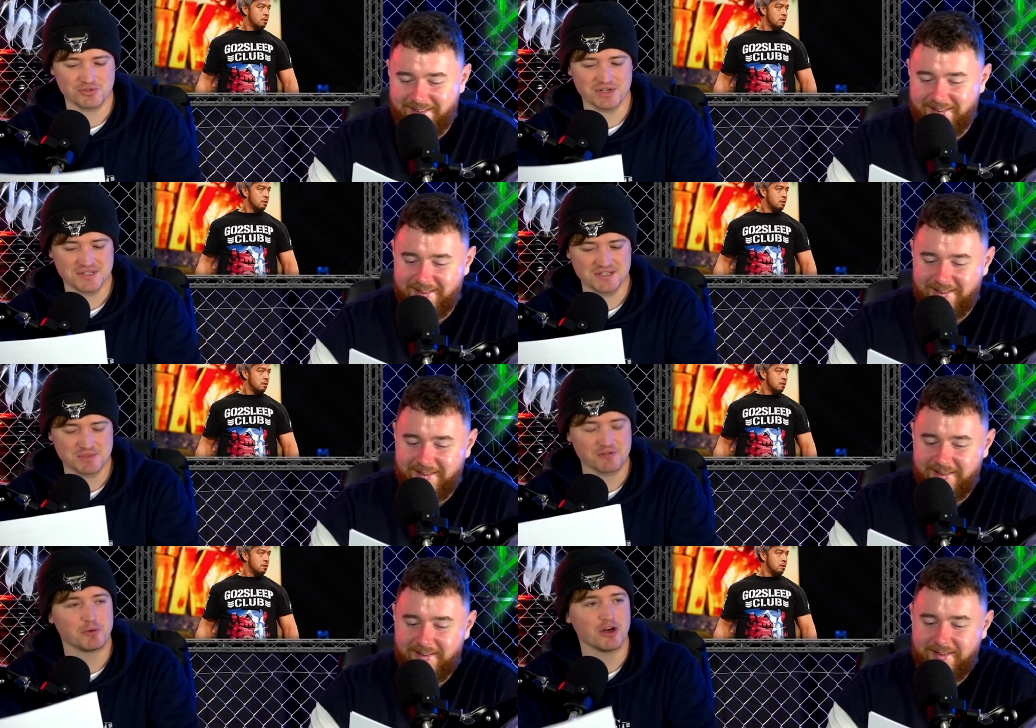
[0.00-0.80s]

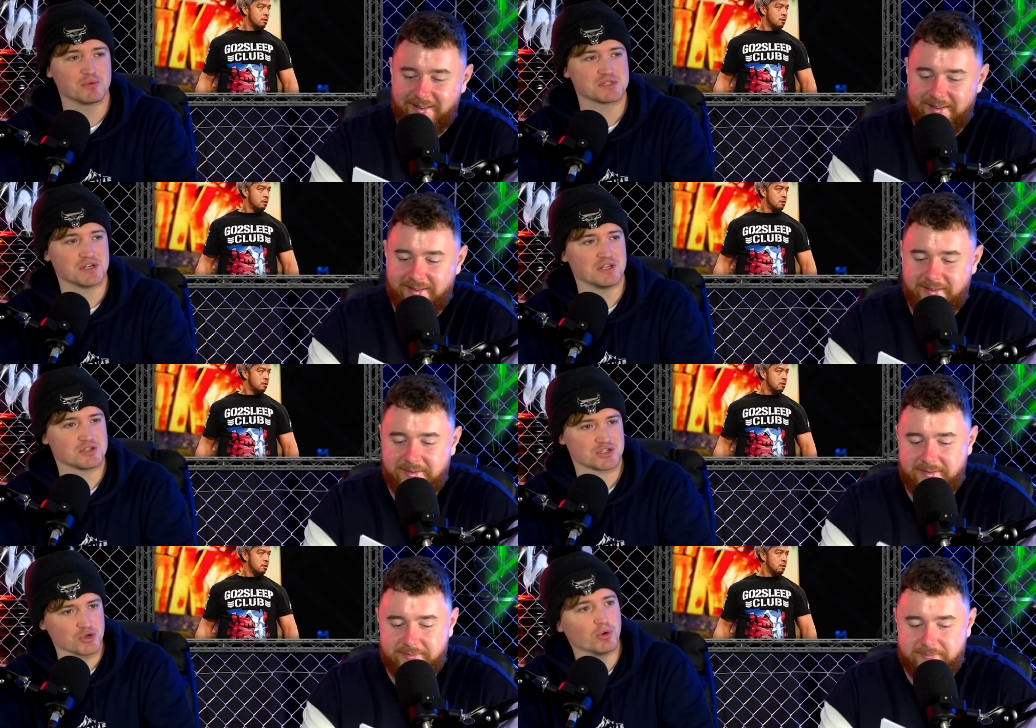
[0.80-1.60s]
Speaker 1: criticisms of Punk was that he
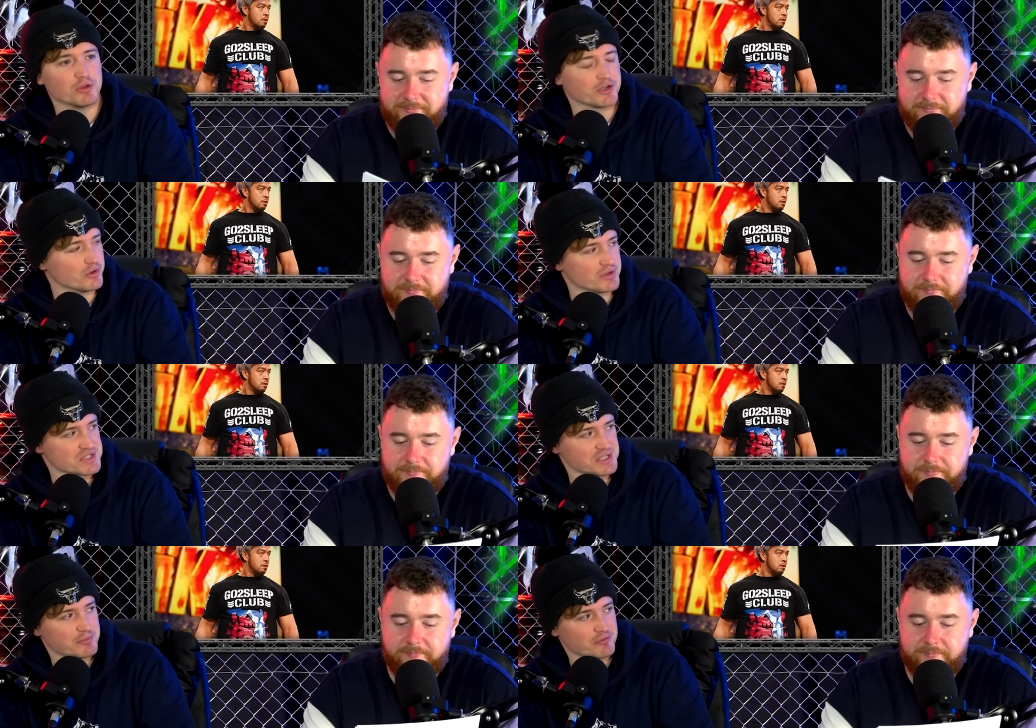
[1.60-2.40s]
stole the
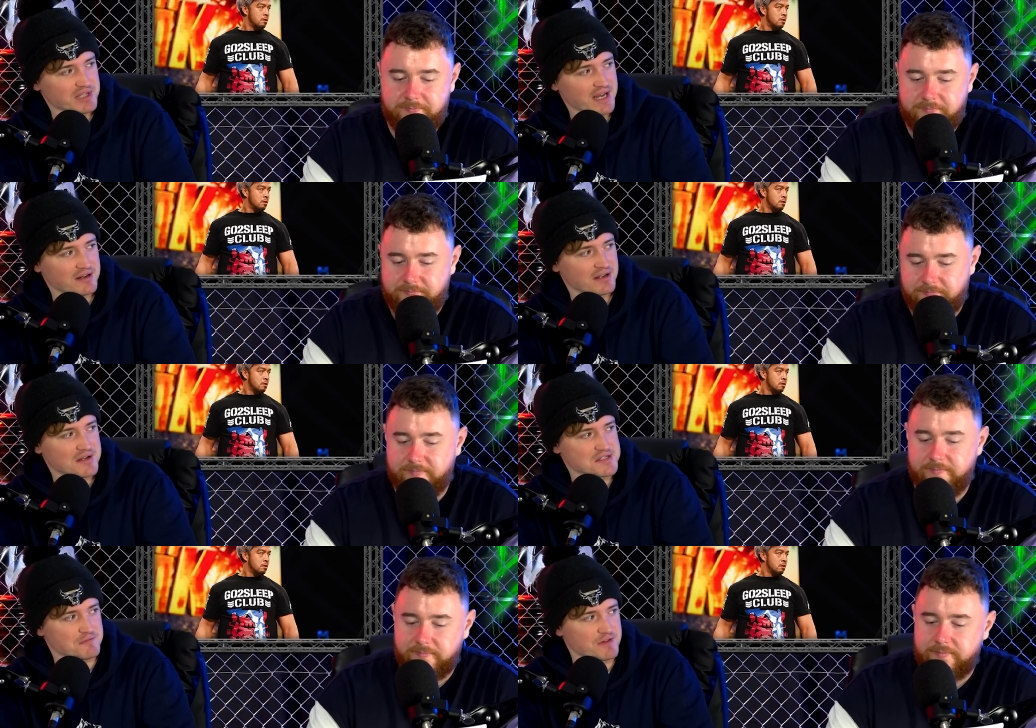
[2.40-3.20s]
go-to-sleep from Kenta
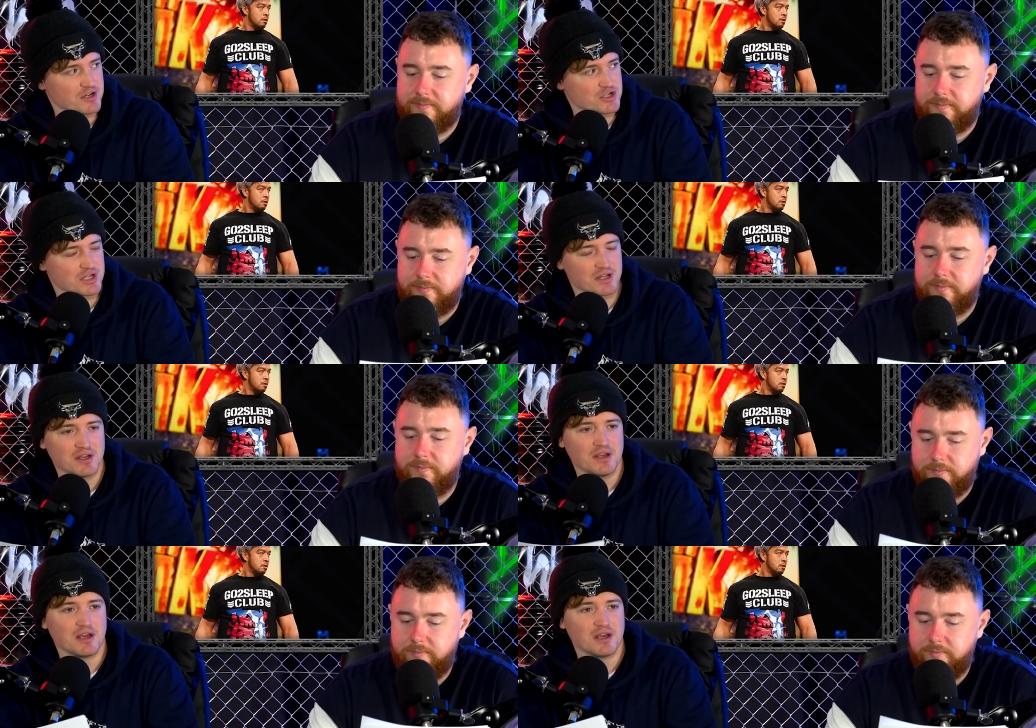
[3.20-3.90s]
as a finisher,